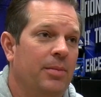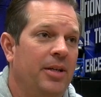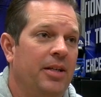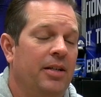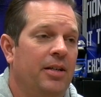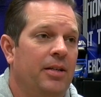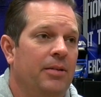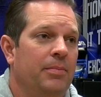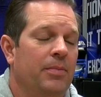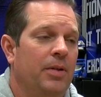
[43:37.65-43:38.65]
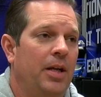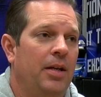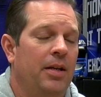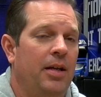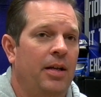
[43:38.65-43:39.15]
I mean,
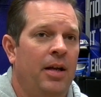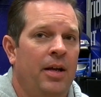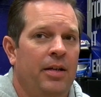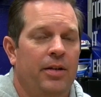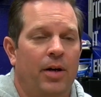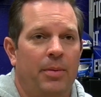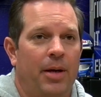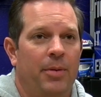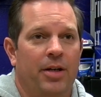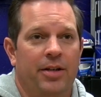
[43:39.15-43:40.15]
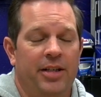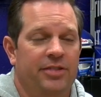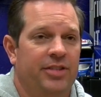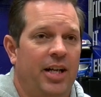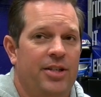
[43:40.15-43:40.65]
I'm not going to
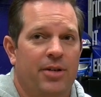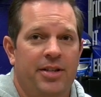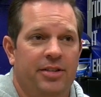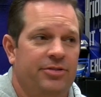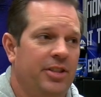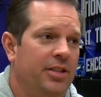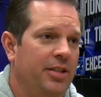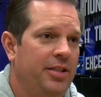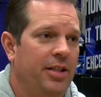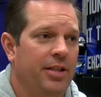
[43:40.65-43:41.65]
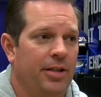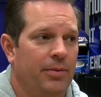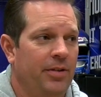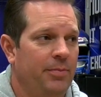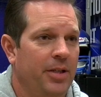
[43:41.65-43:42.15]
exaggerate this deal and tell you that
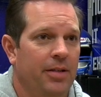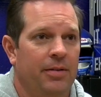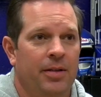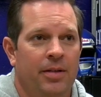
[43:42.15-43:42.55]
we've been,